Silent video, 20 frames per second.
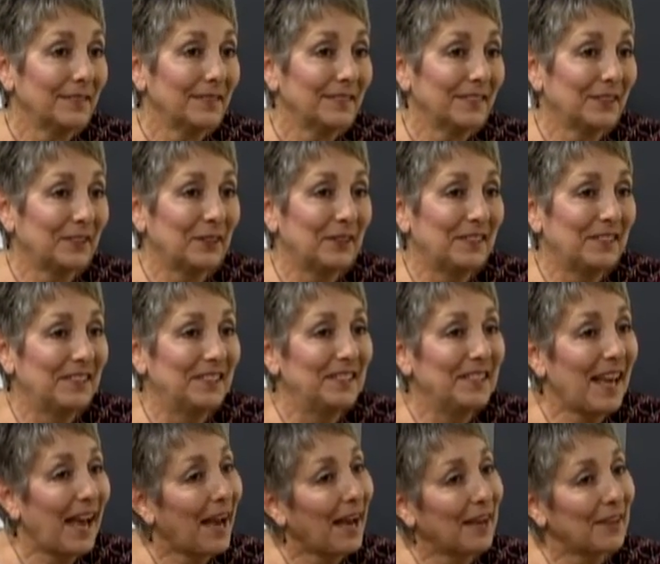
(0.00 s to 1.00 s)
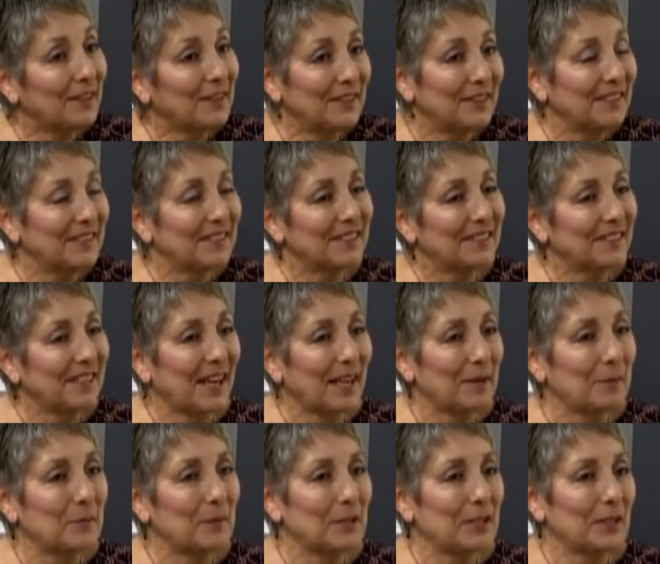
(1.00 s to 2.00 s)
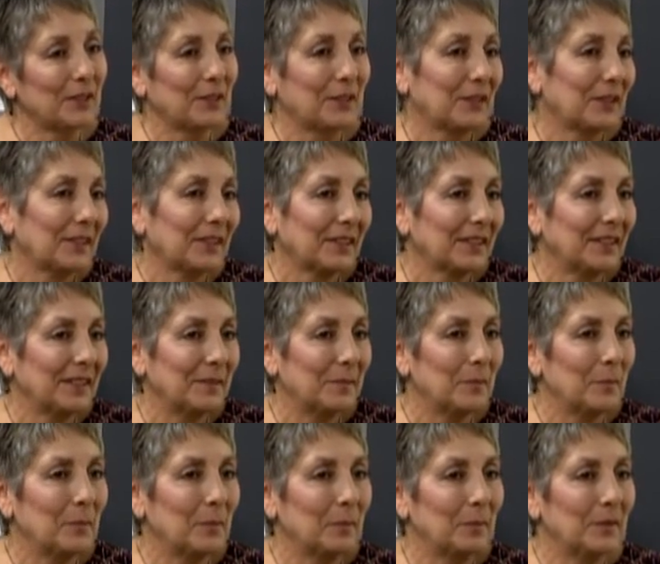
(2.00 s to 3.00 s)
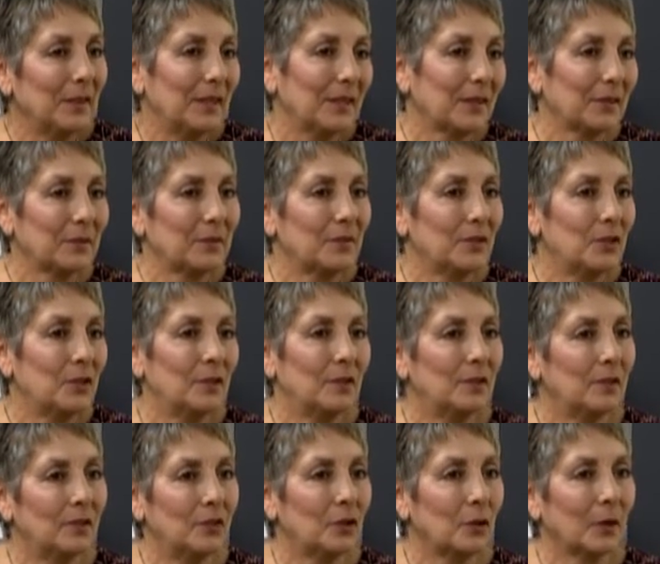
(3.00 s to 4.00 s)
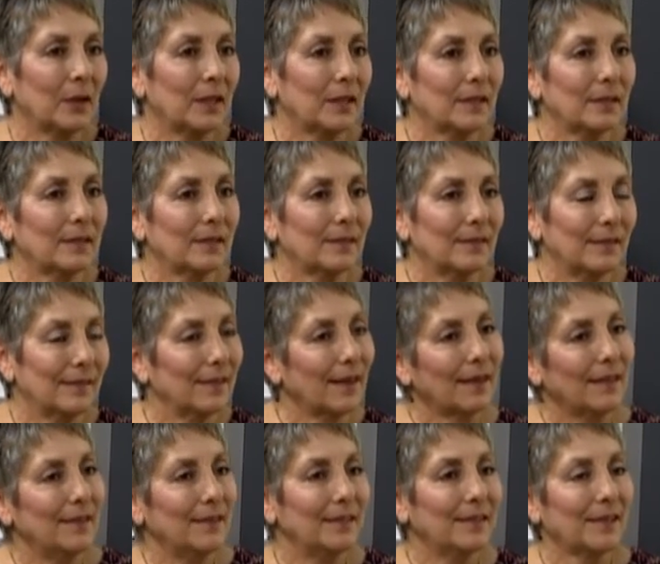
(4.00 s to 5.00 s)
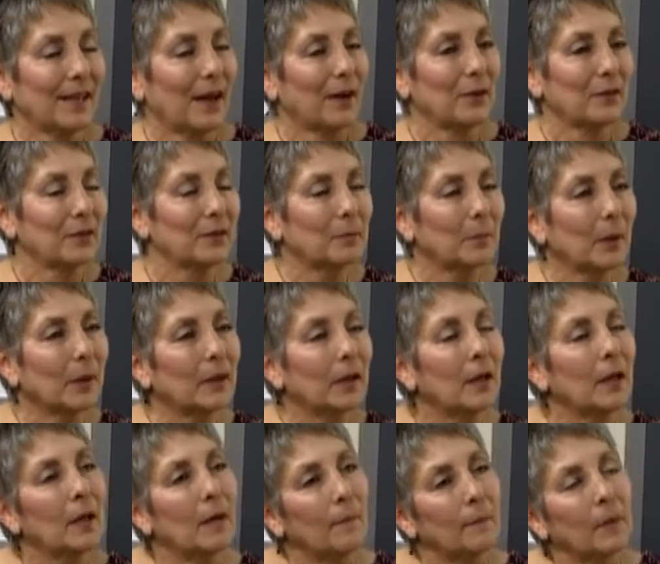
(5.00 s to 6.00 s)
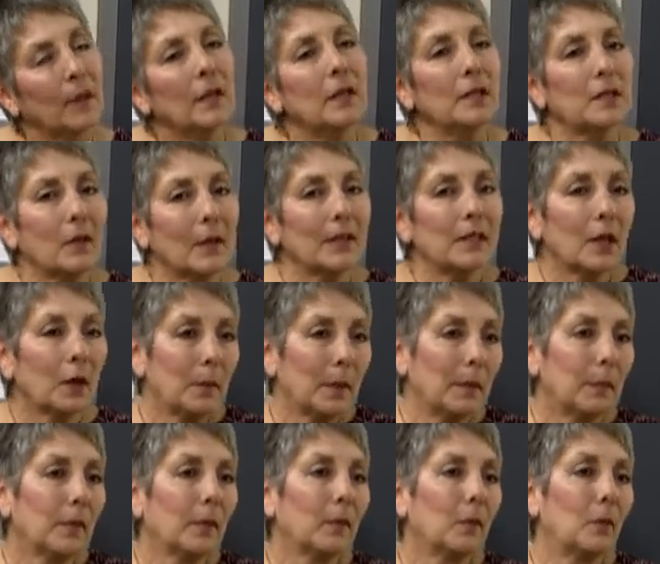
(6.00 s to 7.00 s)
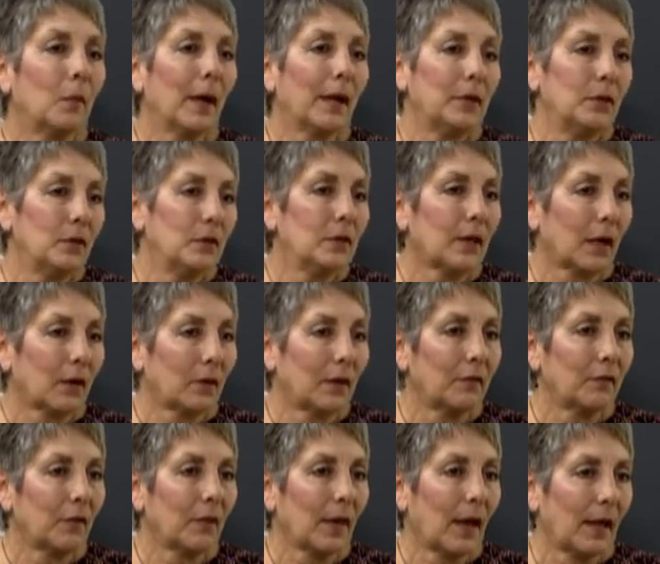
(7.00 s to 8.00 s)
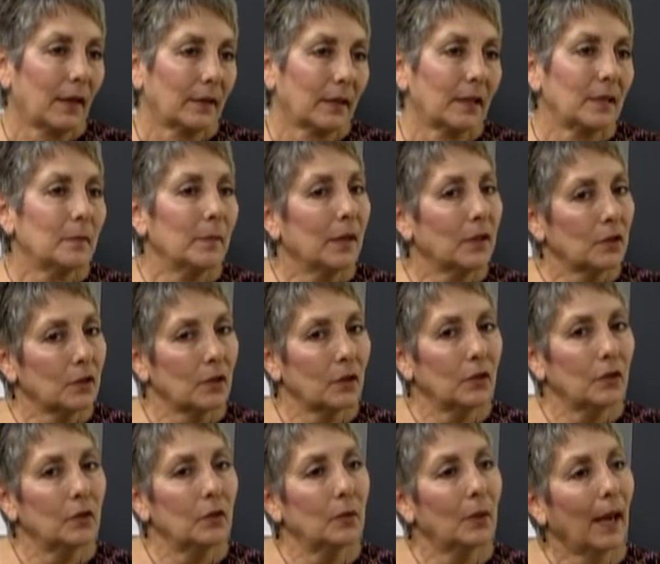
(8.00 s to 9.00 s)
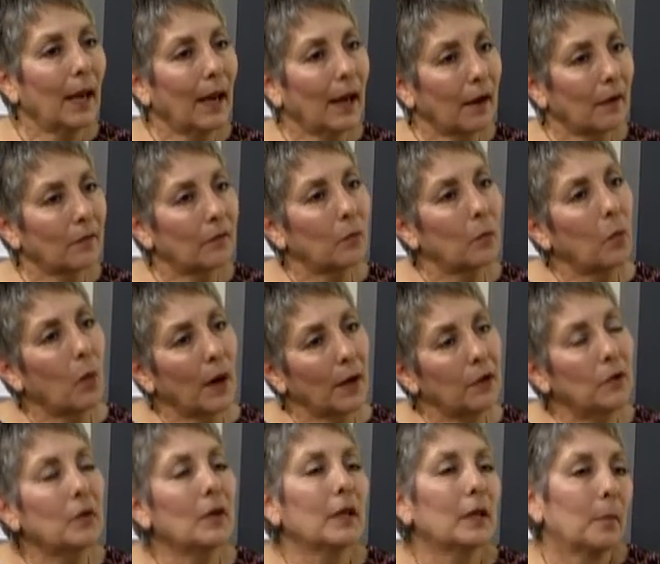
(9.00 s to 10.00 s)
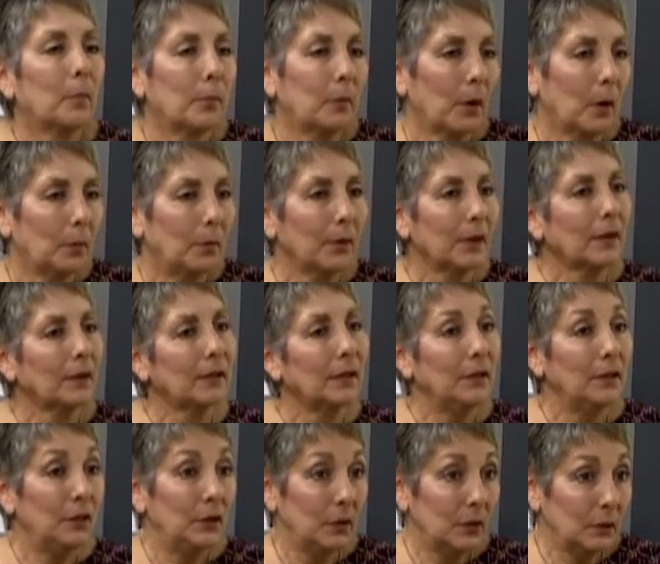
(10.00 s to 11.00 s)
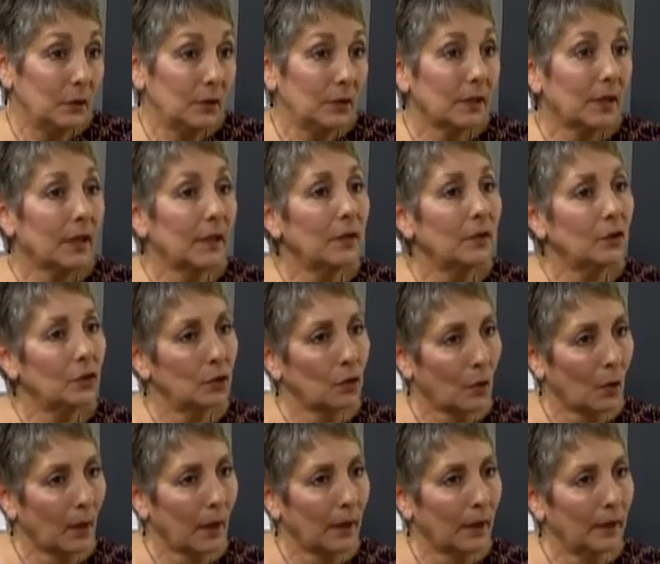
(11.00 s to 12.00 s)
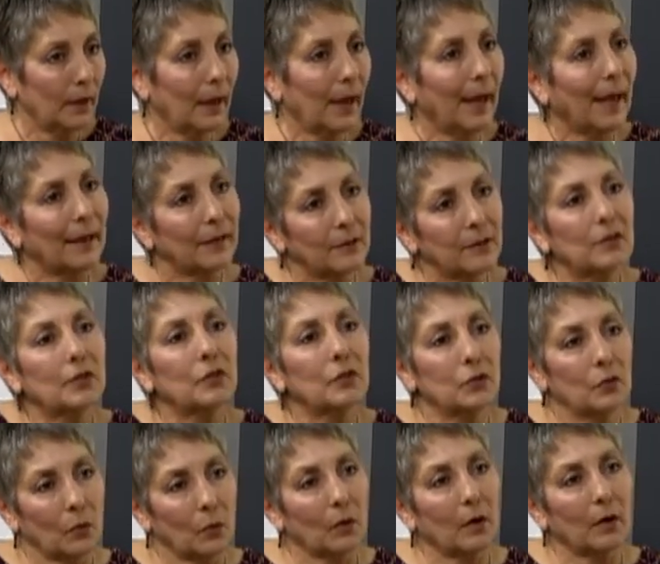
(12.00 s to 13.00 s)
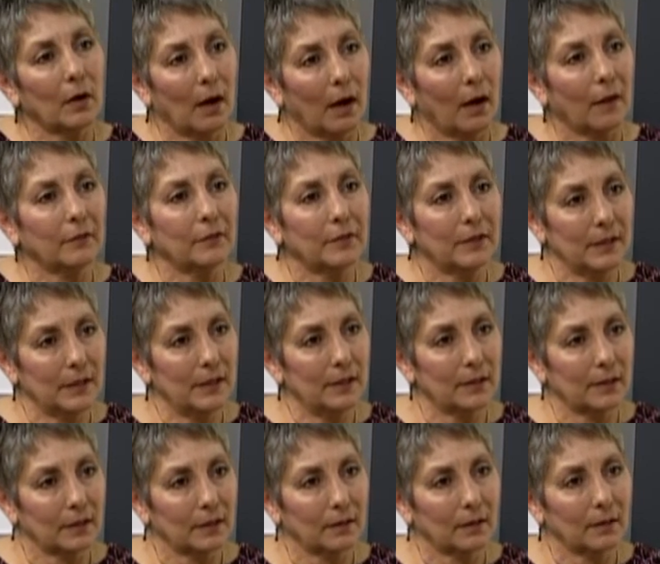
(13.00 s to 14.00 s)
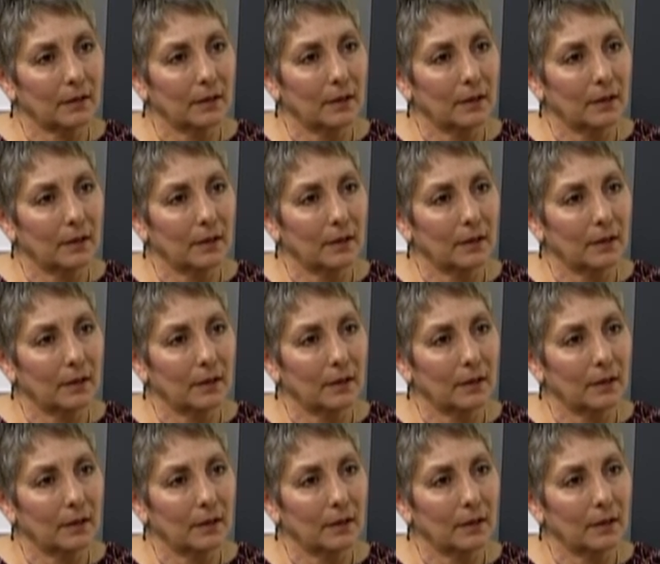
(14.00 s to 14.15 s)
so it's not it's not a particularly you know joyous mm -hmm. night sound. But so I tell people when you decorate for the holidays, make sure you have what you can appropriately use and enjoy and store off season.